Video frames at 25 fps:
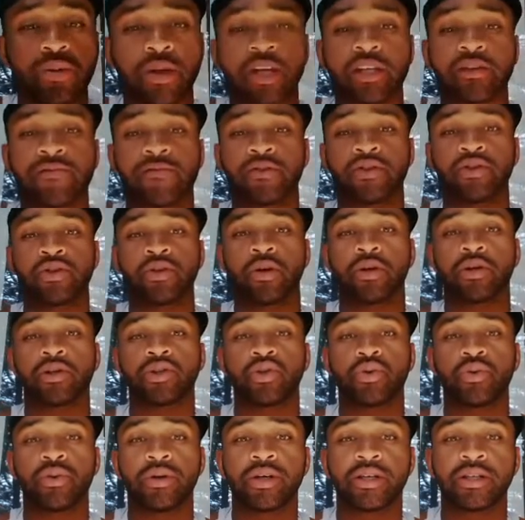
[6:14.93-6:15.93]
Thanks for
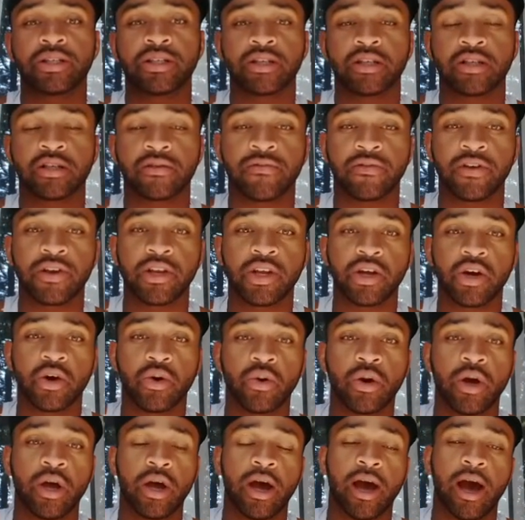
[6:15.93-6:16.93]
tuning into this
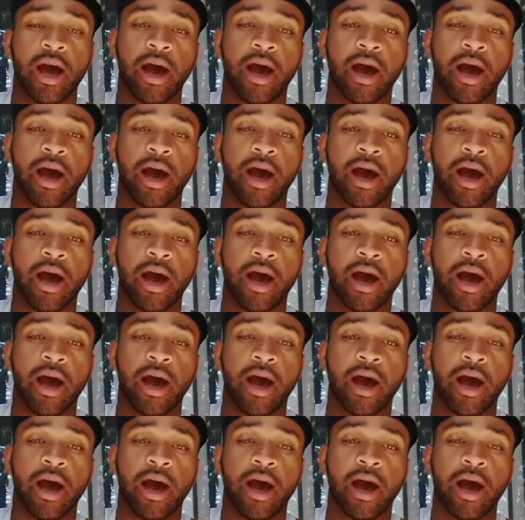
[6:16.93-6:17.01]
video.